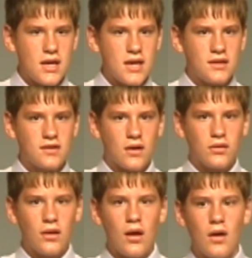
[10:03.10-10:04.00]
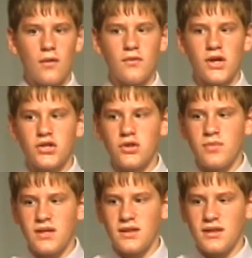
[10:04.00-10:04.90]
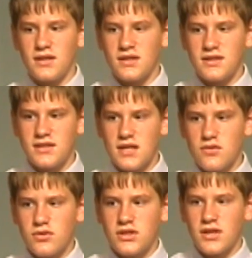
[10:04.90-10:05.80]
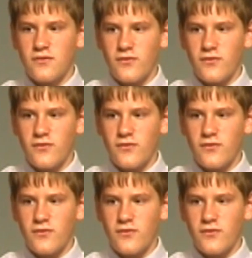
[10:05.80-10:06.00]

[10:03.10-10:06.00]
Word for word: It's our love that should be the distinguishing